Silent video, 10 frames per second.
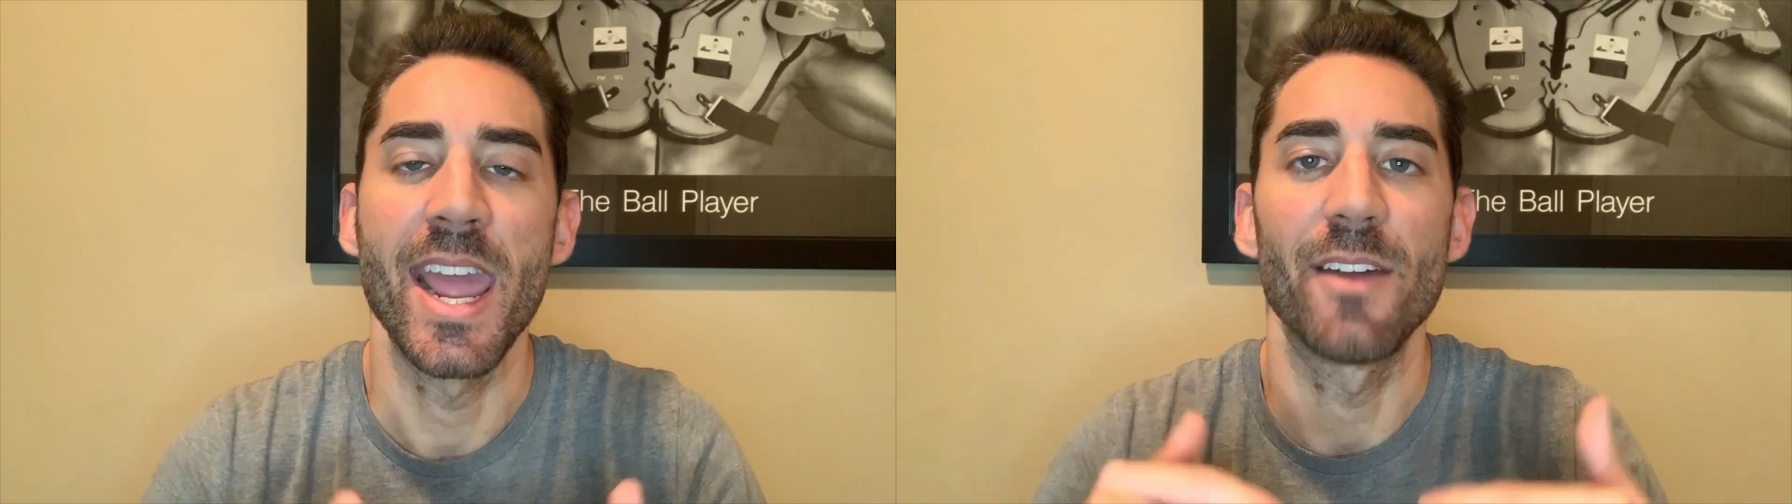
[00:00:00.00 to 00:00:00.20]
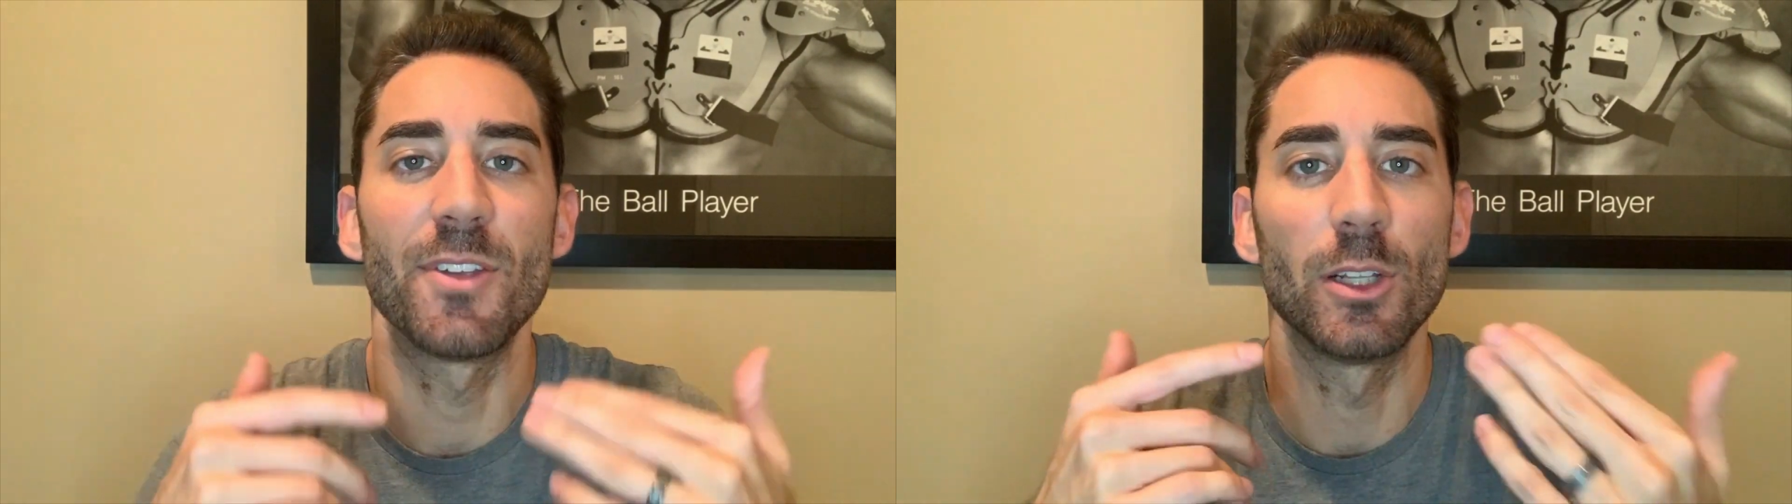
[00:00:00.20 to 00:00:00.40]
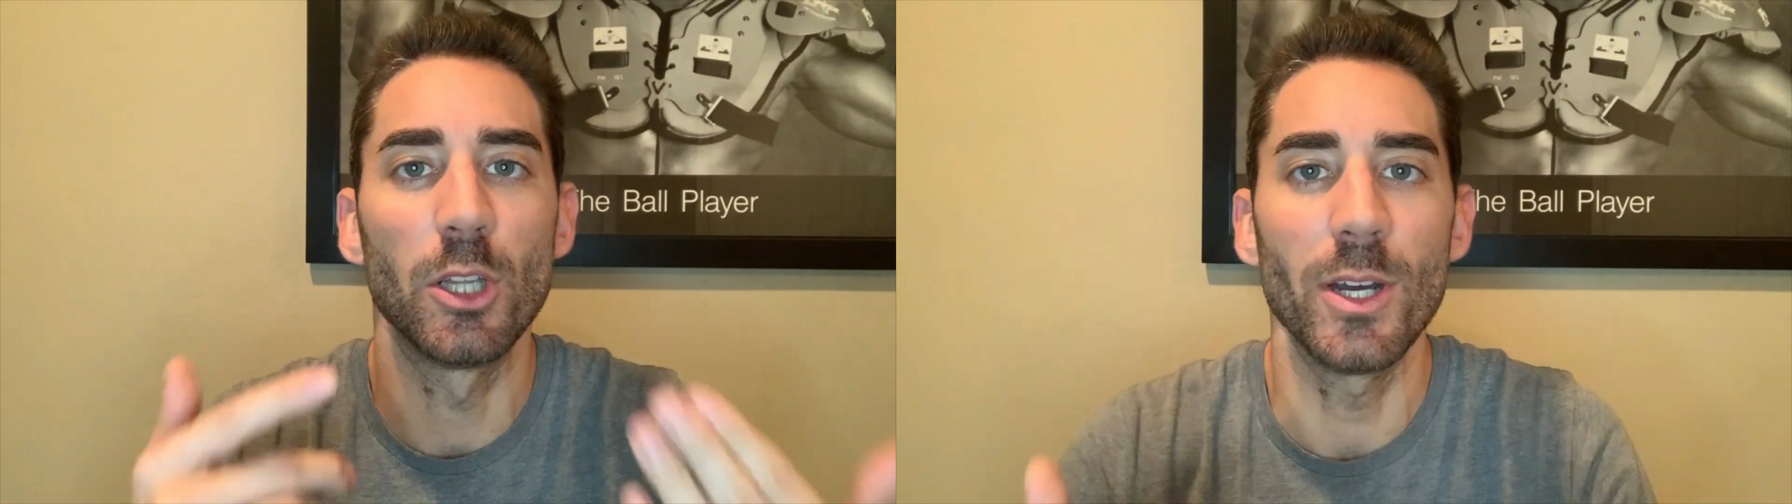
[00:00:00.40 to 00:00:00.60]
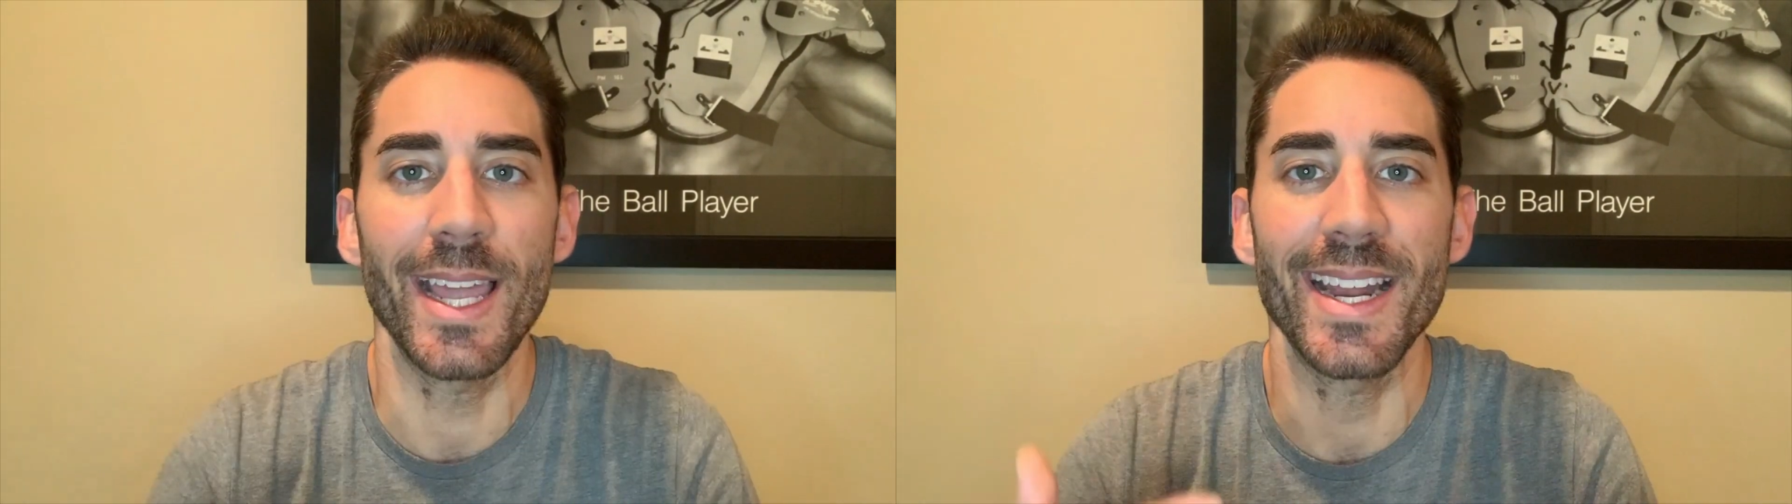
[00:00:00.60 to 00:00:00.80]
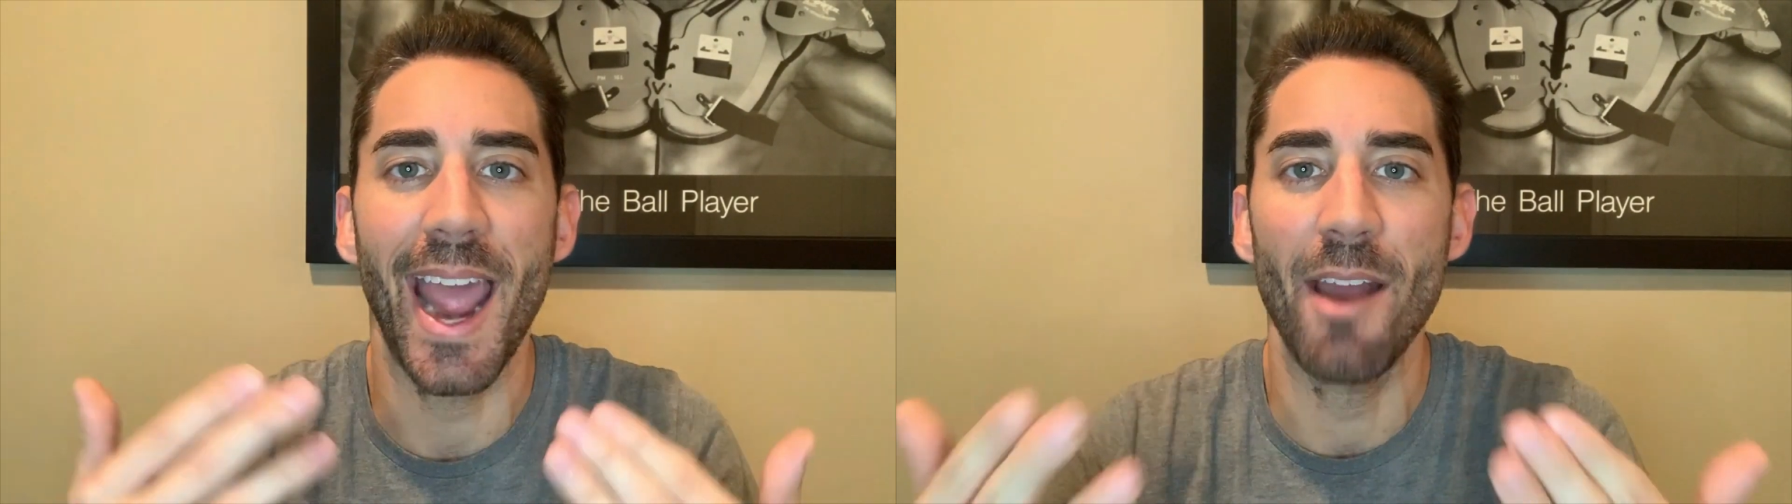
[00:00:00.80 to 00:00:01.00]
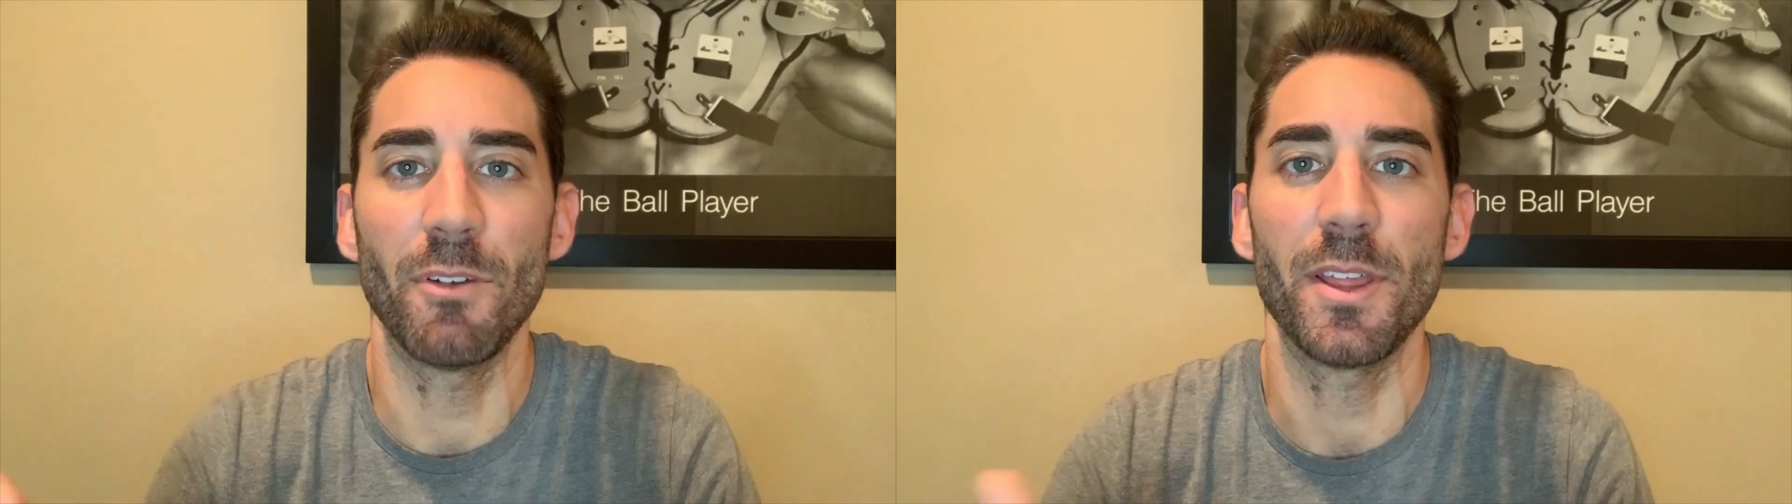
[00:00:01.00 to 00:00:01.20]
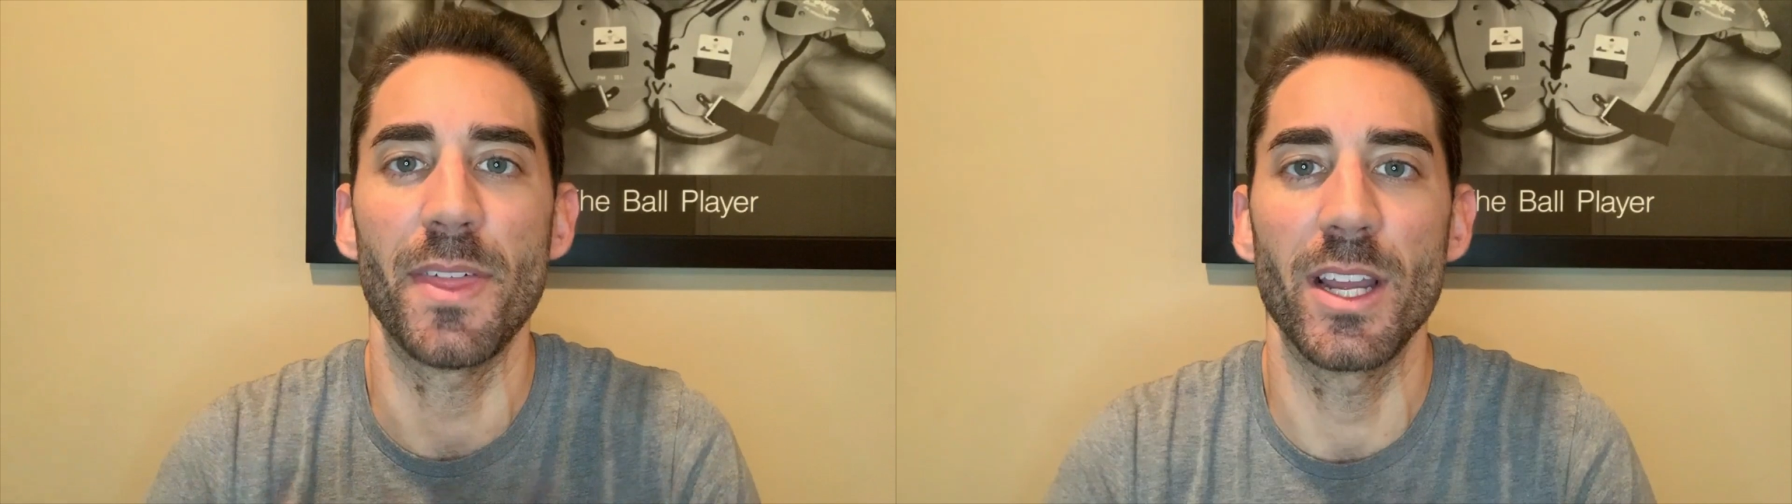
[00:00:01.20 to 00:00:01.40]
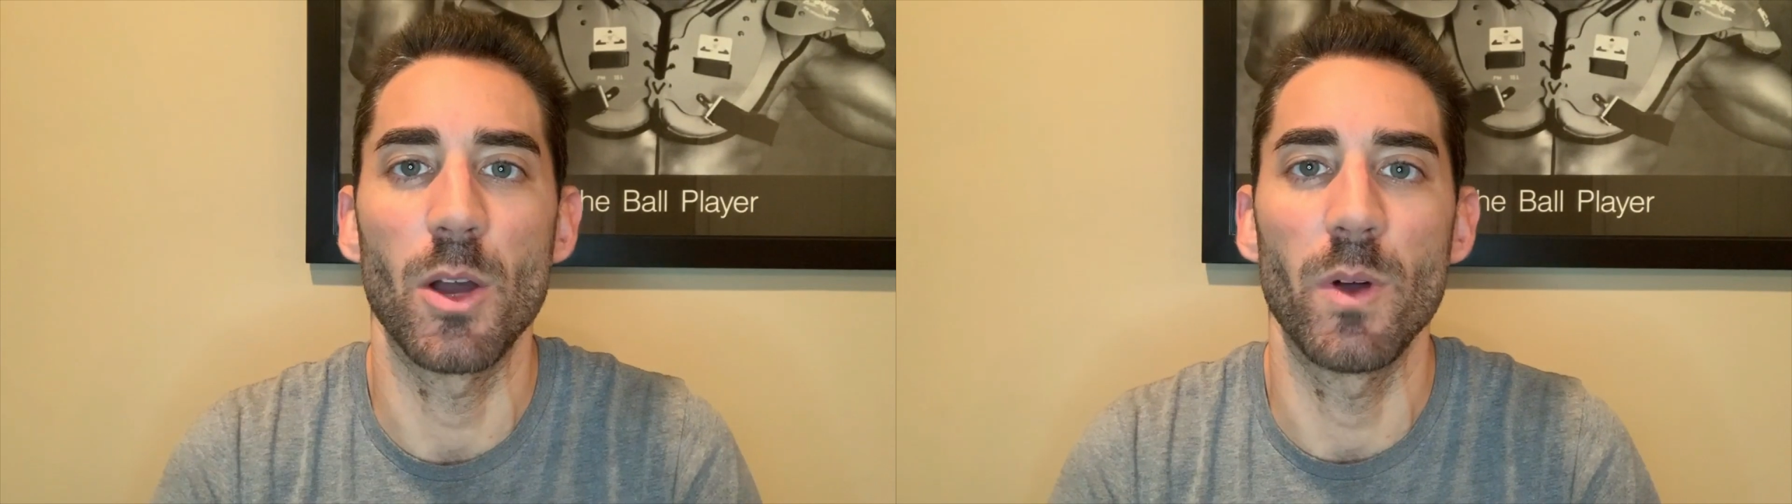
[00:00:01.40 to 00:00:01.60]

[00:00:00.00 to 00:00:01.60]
if you look at everything